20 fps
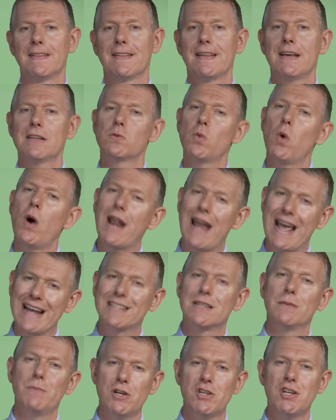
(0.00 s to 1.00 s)
That's what an
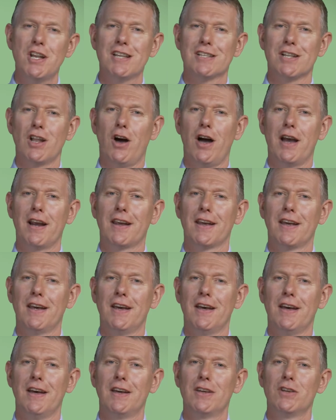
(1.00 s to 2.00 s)
exhibition is like.
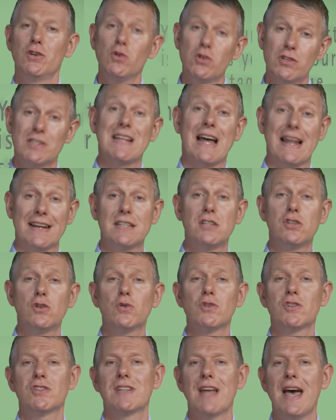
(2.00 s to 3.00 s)
Your stand is
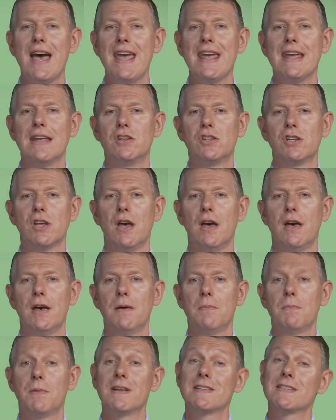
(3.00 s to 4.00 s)
your stage,
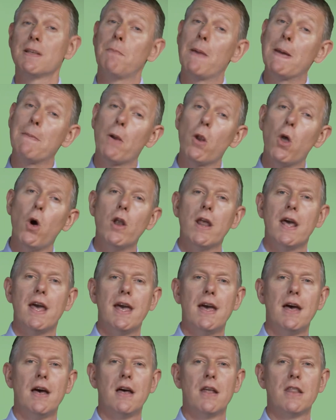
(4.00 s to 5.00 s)
but it's the people on
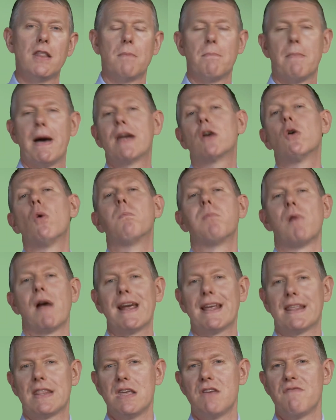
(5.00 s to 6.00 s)
it that make or
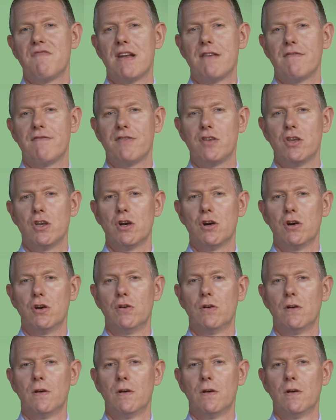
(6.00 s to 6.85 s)
break the event for you.